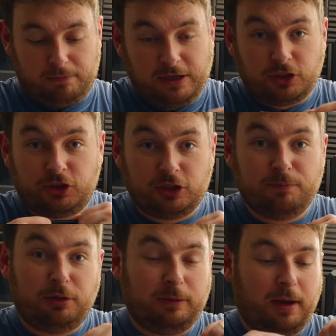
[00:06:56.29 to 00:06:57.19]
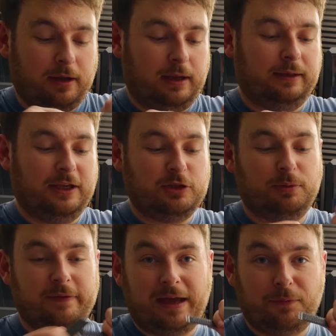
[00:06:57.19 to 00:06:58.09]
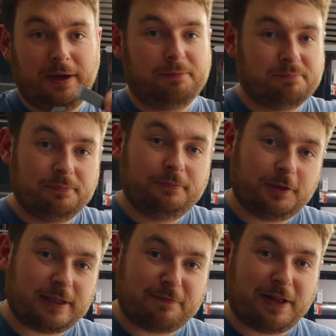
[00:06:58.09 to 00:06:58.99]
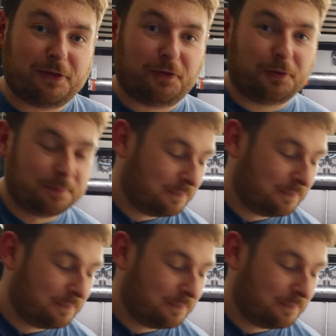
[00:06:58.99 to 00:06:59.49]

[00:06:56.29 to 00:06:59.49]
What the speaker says: It just doesn't pull apart unless you put it that way, just like Velcro.